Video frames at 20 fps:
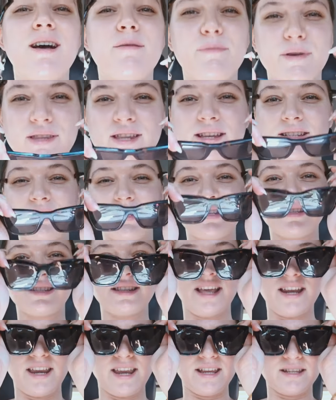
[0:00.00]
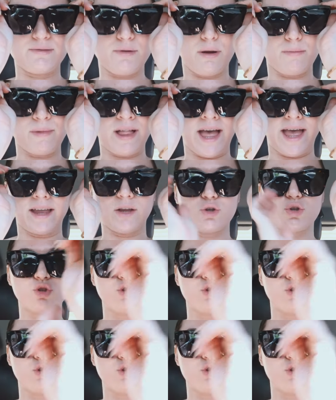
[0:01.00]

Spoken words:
But these are the sunnies where I'm like